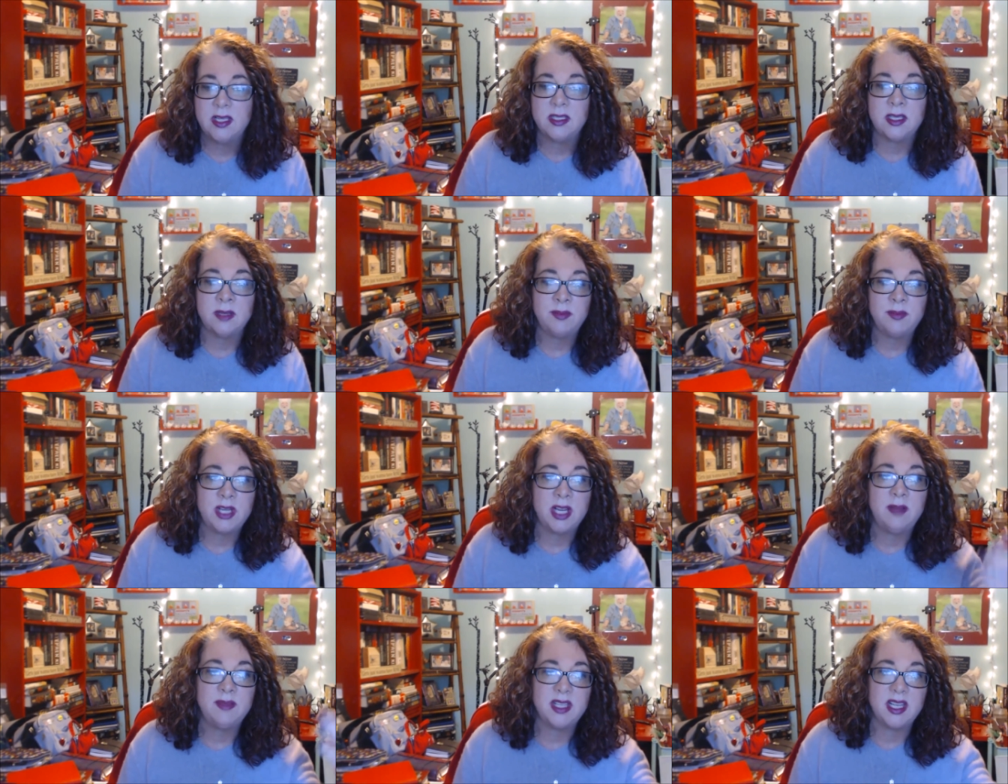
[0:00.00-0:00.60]

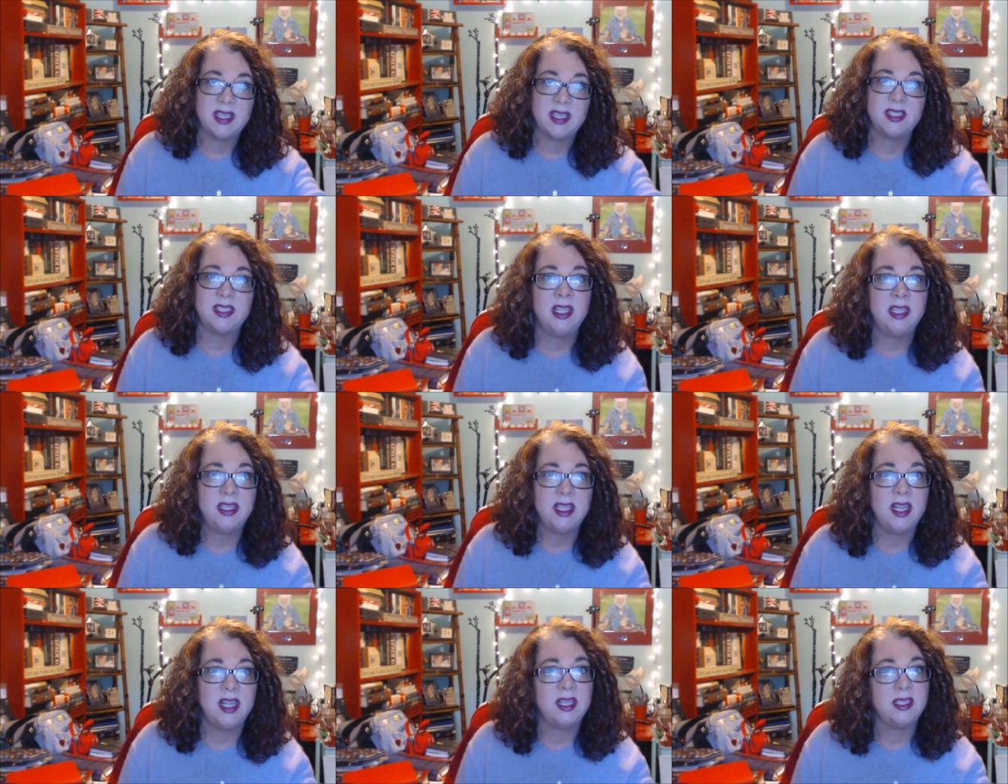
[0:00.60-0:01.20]
Sometimes I
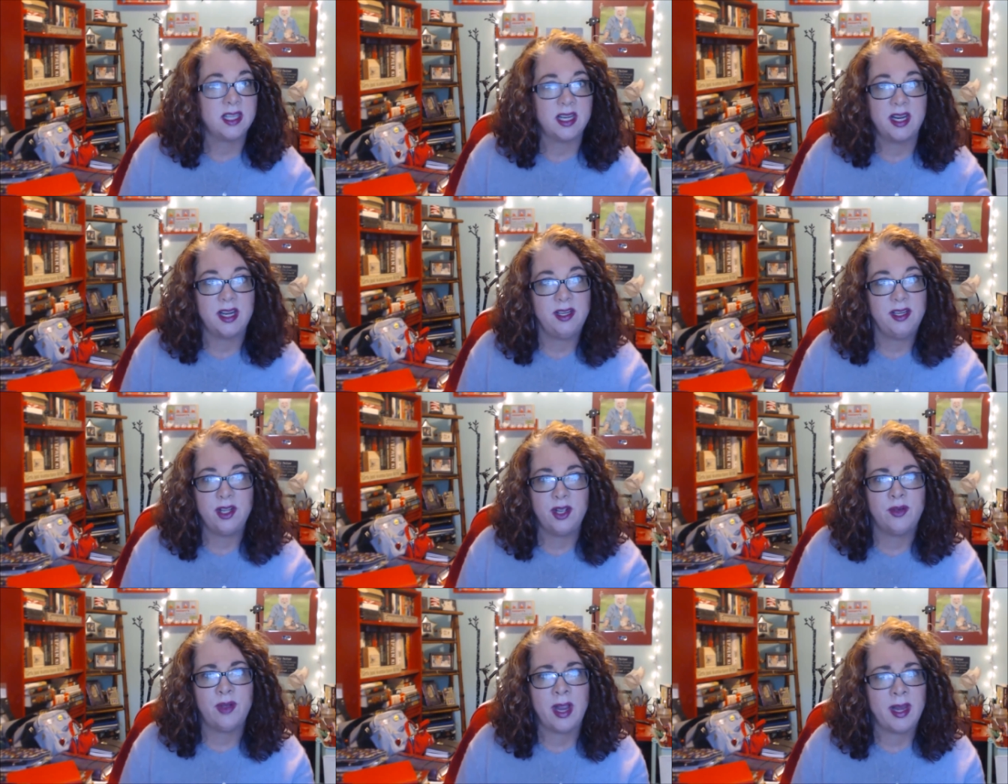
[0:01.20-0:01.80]
see things and I
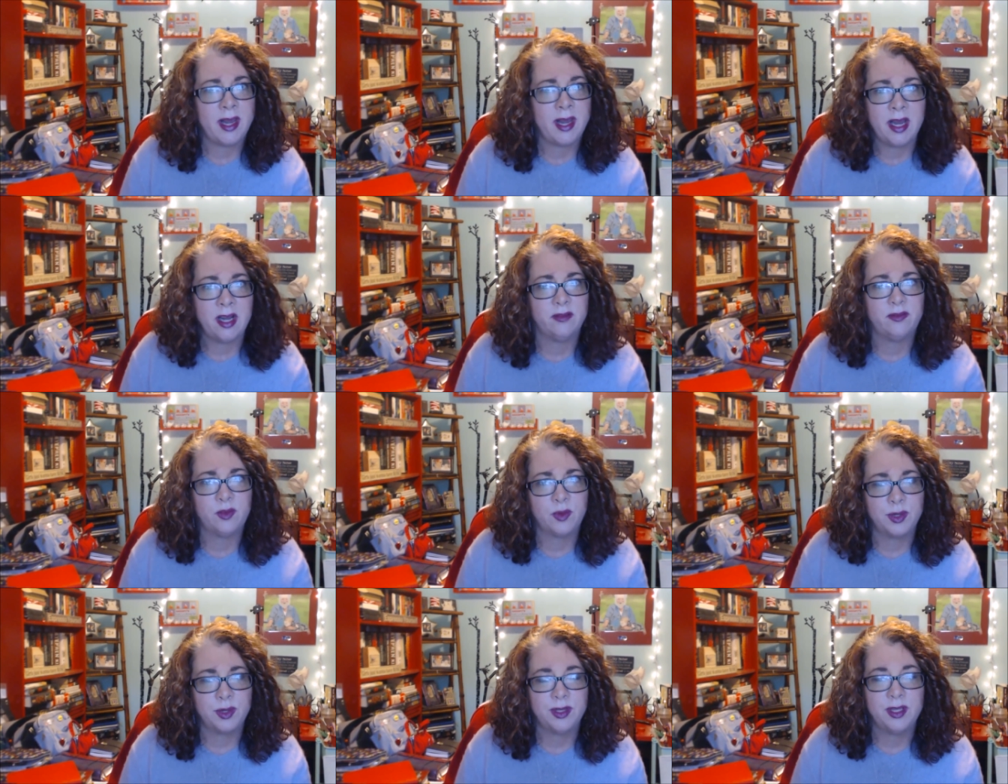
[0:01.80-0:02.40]
know I can't
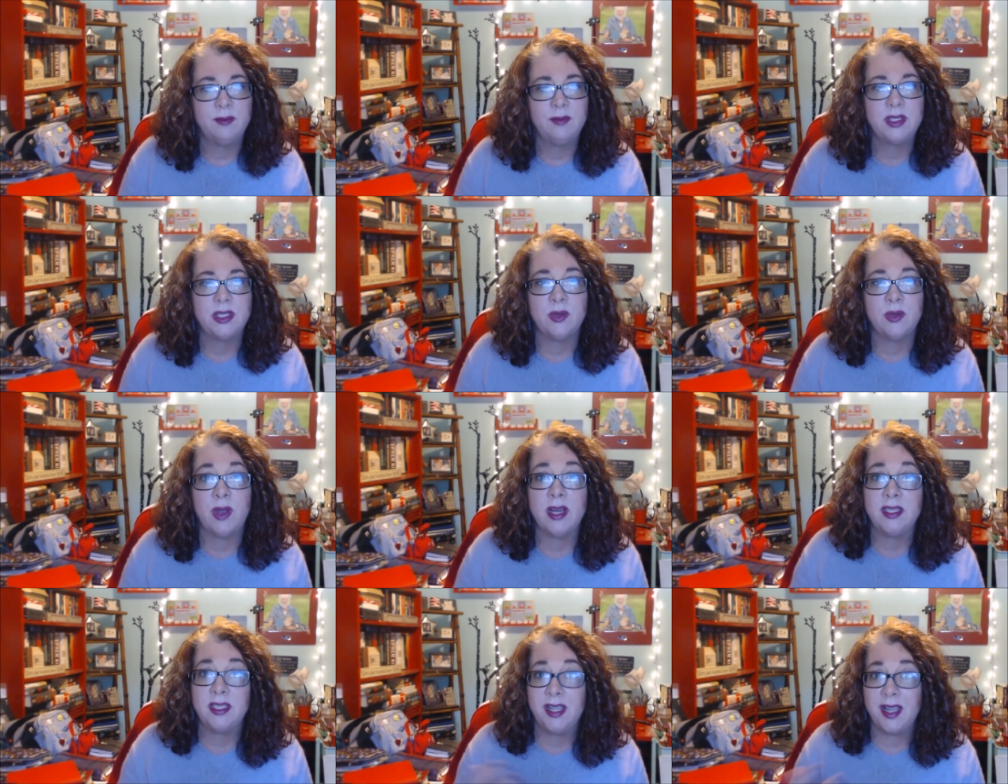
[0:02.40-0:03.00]
afford them,
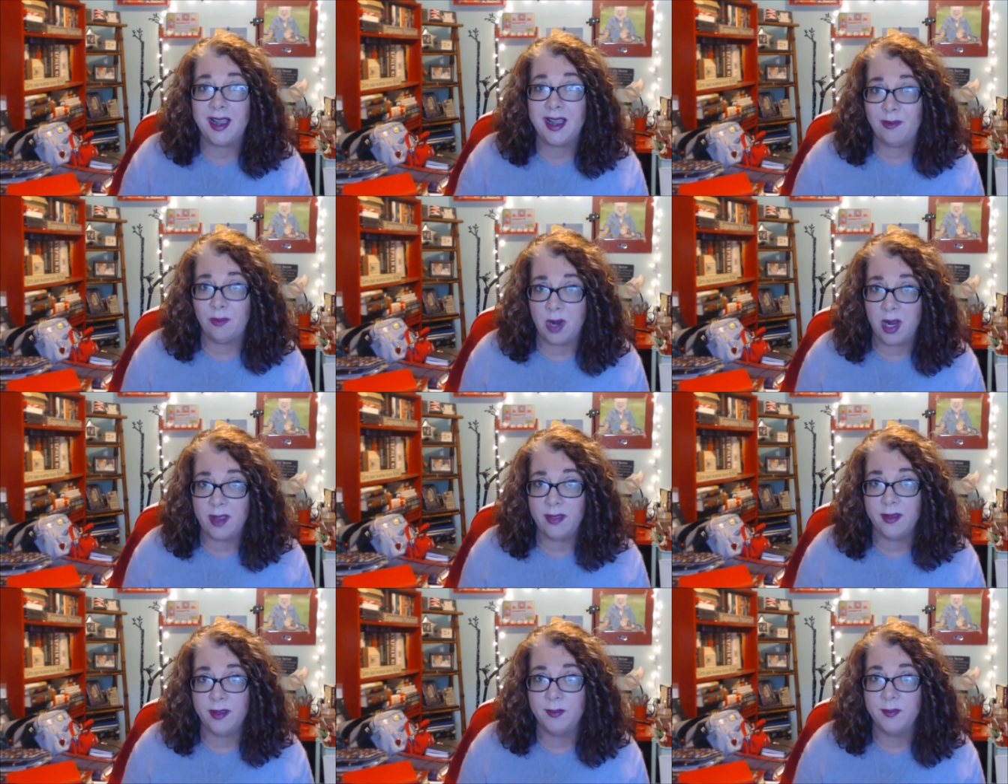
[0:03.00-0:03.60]
so I
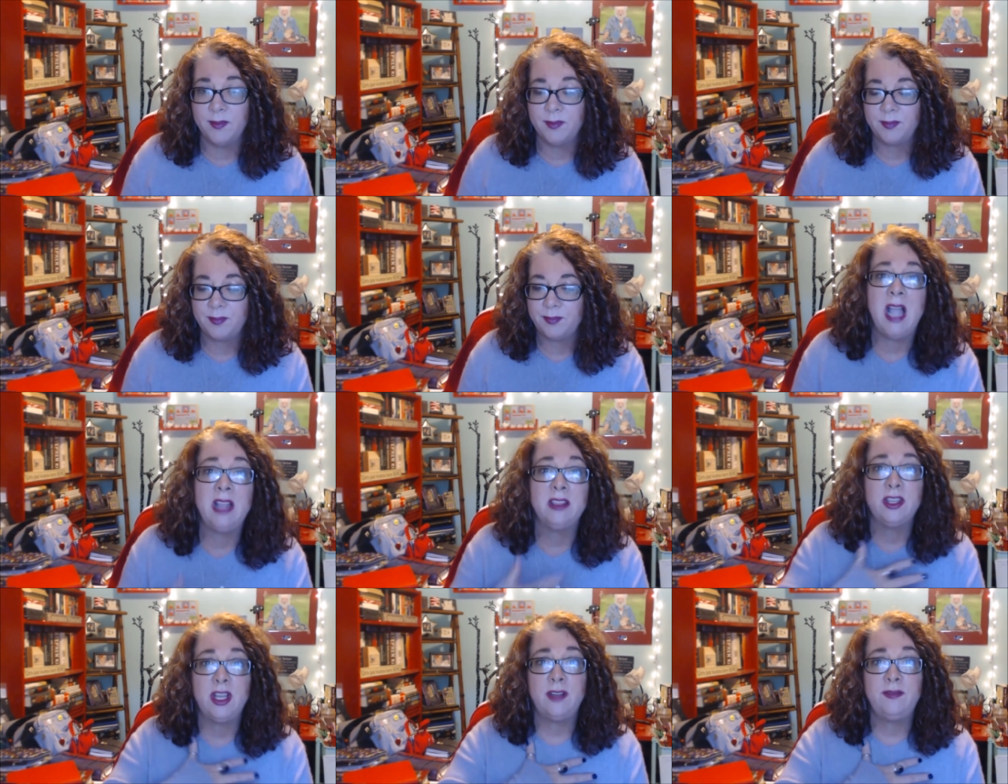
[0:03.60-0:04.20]
DIY them.
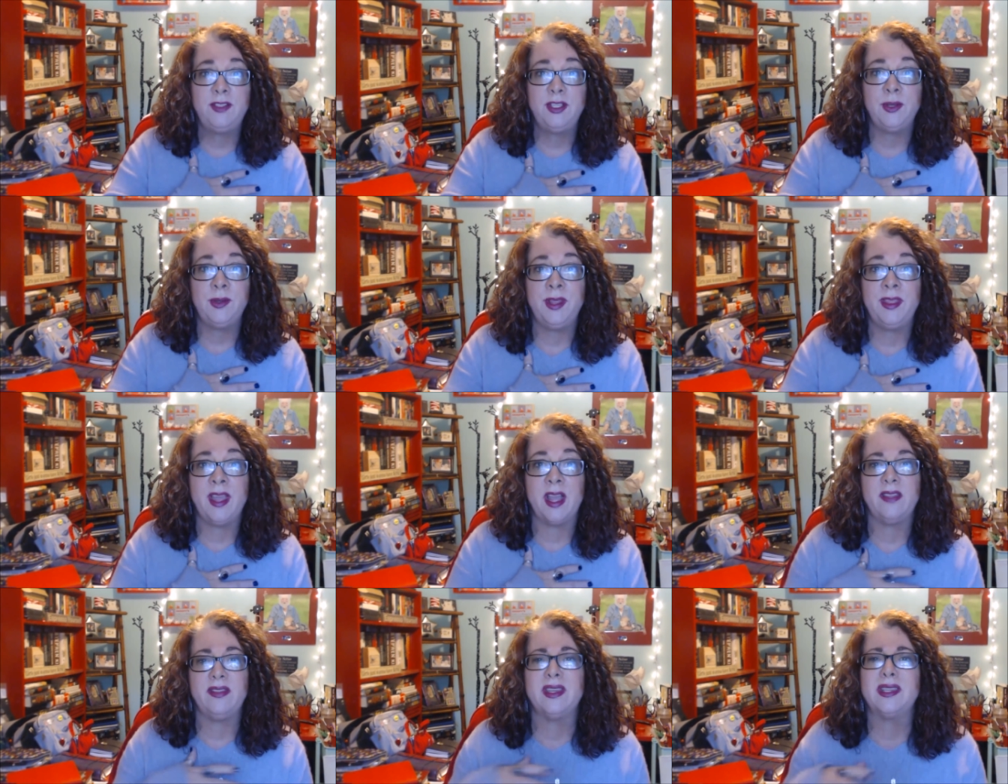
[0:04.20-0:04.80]
I love
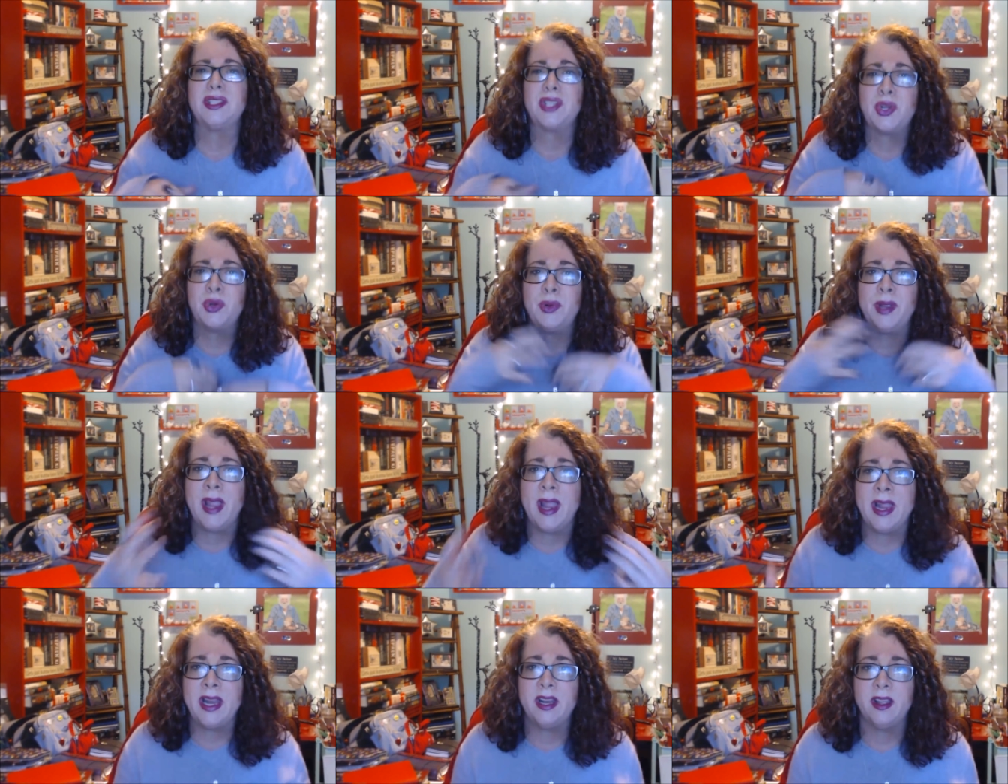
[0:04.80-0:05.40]
doing that. That's
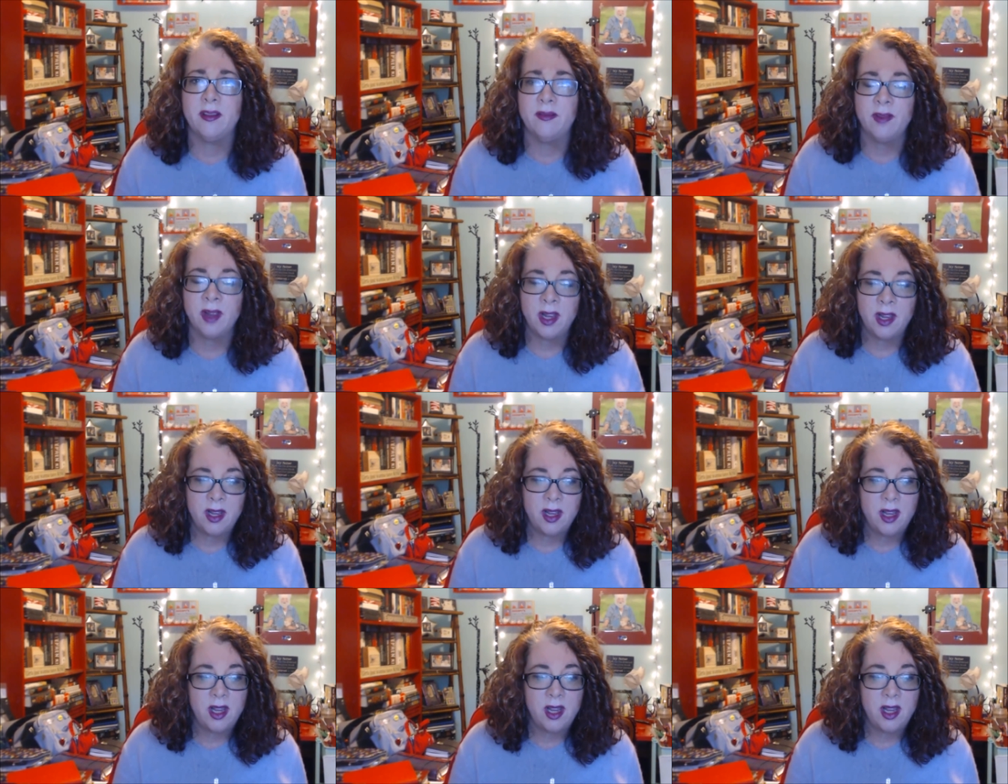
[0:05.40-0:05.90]
creative.